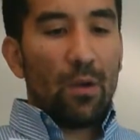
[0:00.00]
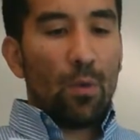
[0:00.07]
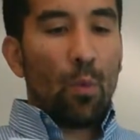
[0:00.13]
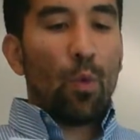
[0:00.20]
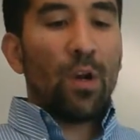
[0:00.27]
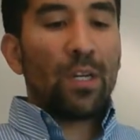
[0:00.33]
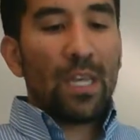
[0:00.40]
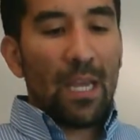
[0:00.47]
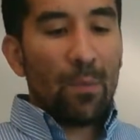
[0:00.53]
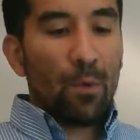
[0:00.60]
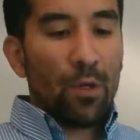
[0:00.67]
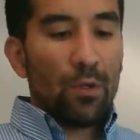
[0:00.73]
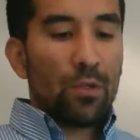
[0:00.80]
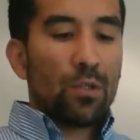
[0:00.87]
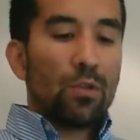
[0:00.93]
one game
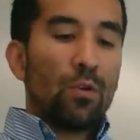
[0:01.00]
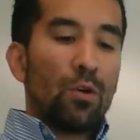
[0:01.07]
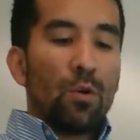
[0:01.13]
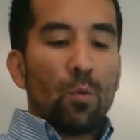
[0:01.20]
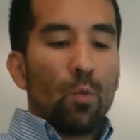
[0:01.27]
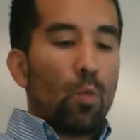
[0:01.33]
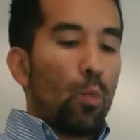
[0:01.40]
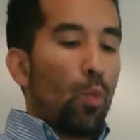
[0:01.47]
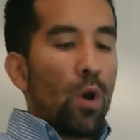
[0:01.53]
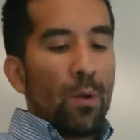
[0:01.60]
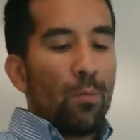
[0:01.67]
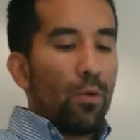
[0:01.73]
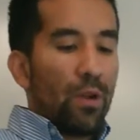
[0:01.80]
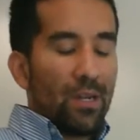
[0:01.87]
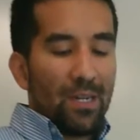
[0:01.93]
where you score
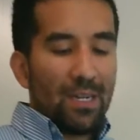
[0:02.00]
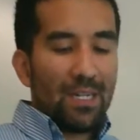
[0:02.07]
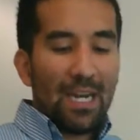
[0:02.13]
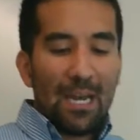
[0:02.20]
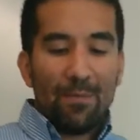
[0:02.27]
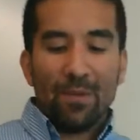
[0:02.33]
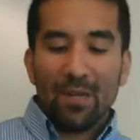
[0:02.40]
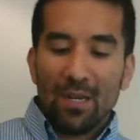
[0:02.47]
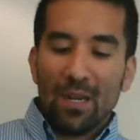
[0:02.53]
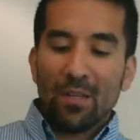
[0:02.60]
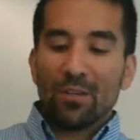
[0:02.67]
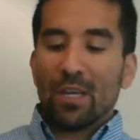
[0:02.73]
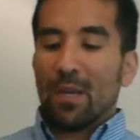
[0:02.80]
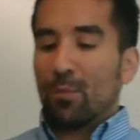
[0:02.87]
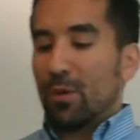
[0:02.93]
1 point at a time and
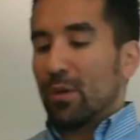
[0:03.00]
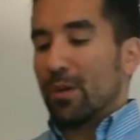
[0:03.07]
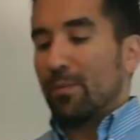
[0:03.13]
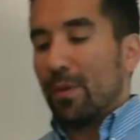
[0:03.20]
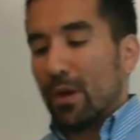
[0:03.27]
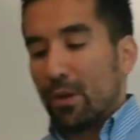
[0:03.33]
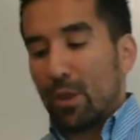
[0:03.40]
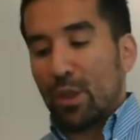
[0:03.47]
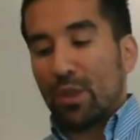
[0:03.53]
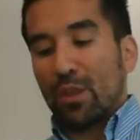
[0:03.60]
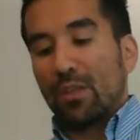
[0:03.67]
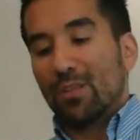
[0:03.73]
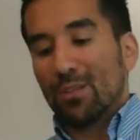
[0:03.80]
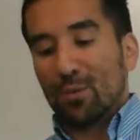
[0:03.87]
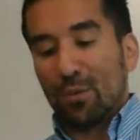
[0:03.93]
another game where you compare
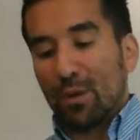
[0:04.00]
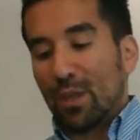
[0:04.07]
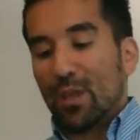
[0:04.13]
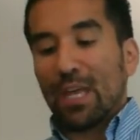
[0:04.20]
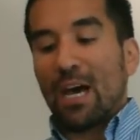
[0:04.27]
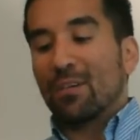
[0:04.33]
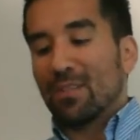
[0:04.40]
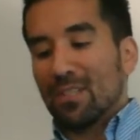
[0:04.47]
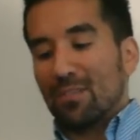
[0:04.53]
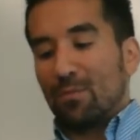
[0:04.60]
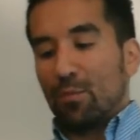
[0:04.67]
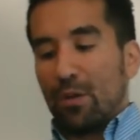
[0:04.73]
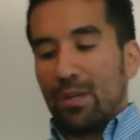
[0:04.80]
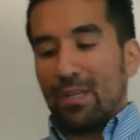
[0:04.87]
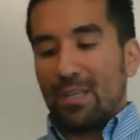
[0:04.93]
scoring thousands
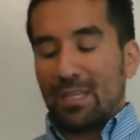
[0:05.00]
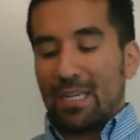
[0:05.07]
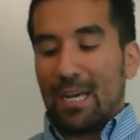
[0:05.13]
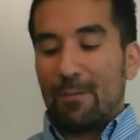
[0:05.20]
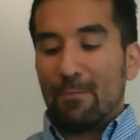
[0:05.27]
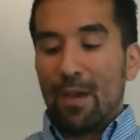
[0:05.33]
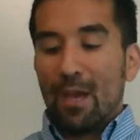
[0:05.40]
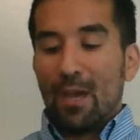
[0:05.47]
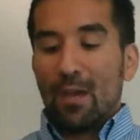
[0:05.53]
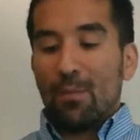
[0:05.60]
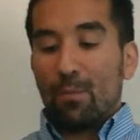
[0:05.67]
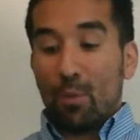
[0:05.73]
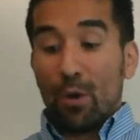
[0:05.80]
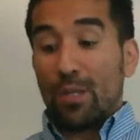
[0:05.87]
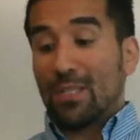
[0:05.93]
of points
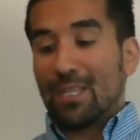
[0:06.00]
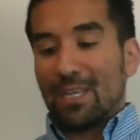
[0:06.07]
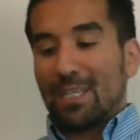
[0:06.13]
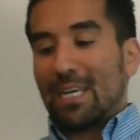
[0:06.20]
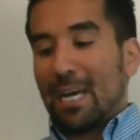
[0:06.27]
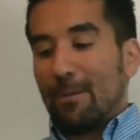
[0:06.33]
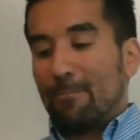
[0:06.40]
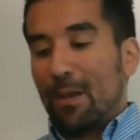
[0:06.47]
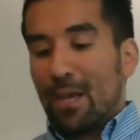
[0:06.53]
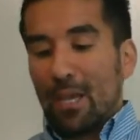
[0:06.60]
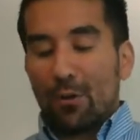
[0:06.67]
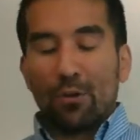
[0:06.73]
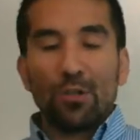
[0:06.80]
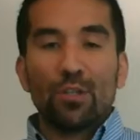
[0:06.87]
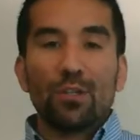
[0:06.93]
at a time.
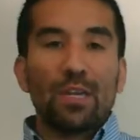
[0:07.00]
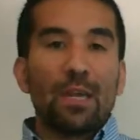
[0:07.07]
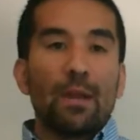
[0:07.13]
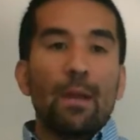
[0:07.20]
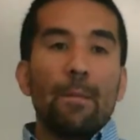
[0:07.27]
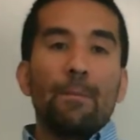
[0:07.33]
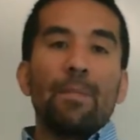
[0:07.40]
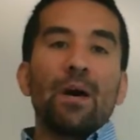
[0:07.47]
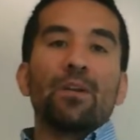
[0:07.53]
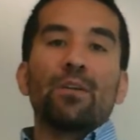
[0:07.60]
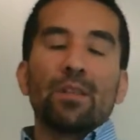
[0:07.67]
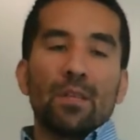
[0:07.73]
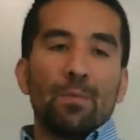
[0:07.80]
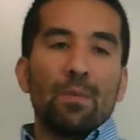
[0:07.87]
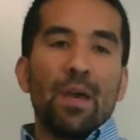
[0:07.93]
In order to get
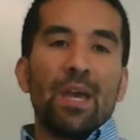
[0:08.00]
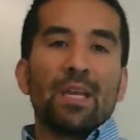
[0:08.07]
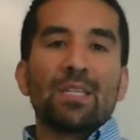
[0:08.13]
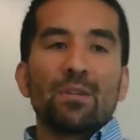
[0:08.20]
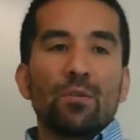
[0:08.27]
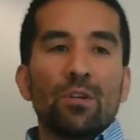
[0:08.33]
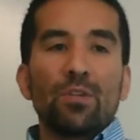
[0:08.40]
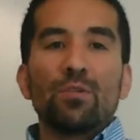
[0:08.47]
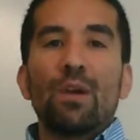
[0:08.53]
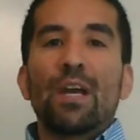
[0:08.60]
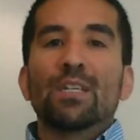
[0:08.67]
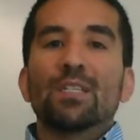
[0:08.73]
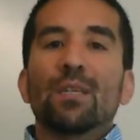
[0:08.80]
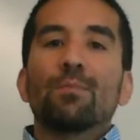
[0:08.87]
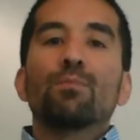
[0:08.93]
better at the bags, in order to
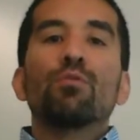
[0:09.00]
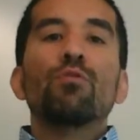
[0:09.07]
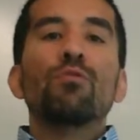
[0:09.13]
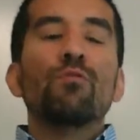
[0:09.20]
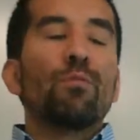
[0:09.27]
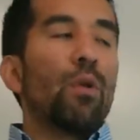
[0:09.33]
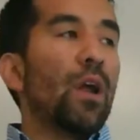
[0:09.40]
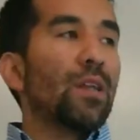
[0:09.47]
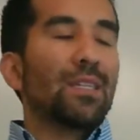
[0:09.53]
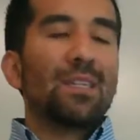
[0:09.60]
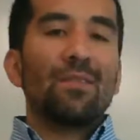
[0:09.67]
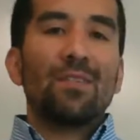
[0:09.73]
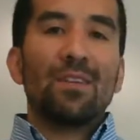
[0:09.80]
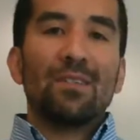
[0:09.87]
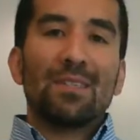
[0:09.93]
actually improve
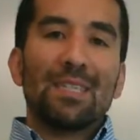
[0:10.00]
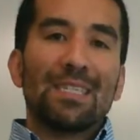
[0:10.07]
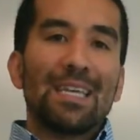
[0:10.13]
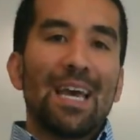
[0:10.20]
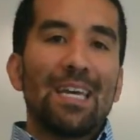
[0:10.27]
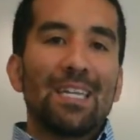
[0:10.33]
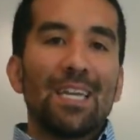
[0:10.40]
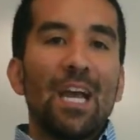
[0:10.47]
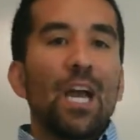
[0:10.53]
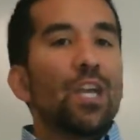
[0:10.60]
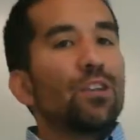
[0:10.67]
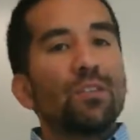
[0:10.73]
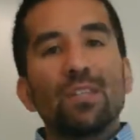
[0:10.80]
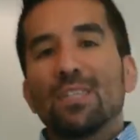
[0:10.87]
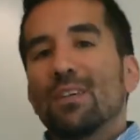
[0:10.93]
productivity of society,
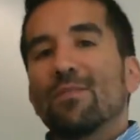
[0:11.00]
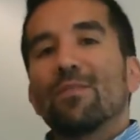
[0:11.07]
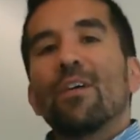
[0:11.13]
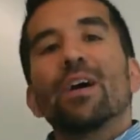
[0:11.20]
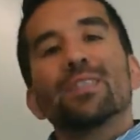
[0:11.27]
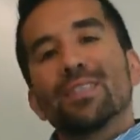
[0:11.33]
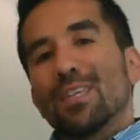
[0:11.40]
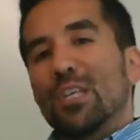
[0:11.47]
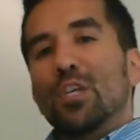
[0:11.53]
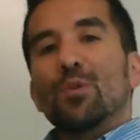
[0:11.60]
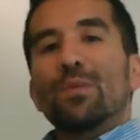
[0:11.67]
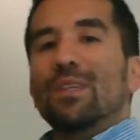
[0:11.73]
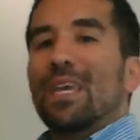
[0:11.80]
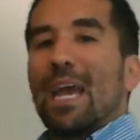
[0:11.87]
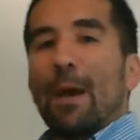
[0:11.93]
you need to invest in
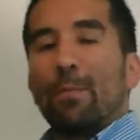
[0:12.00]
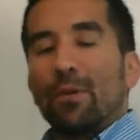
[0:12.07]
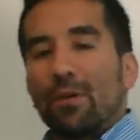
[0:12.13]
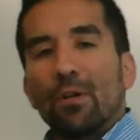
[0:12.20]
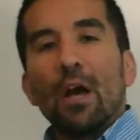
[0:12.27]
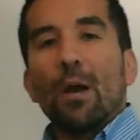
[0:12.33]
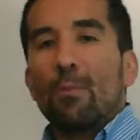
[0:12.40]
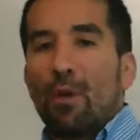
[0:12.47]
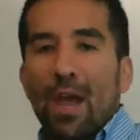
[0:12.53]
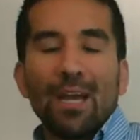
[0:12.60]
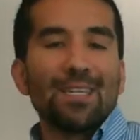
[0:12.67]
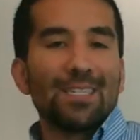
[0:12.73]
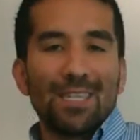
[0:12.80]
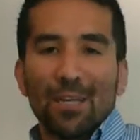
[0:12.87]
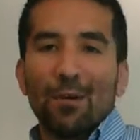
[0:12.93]
human capital,
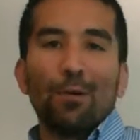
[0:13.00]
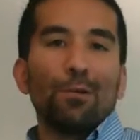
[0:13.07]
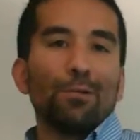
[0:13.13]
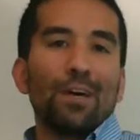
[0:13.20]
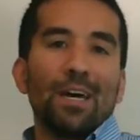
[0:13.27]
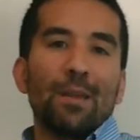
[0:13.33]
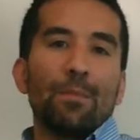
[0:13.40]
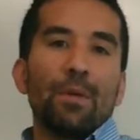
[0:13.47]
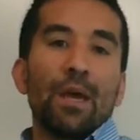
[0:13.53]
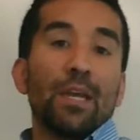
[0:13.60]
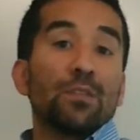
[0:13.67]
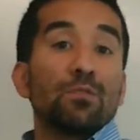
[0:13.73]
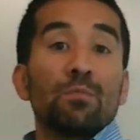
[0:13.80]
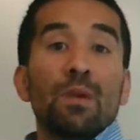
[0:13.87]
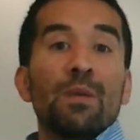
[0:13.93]
practicing a whole lot of
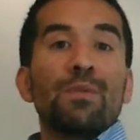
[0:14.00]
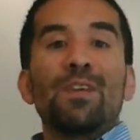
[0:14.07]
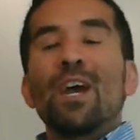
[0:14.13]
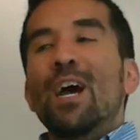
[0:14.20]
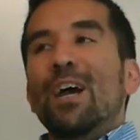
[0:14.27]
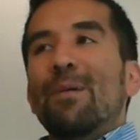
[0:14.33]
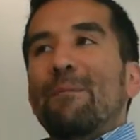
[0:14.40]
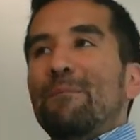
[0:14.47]
bags, or maybe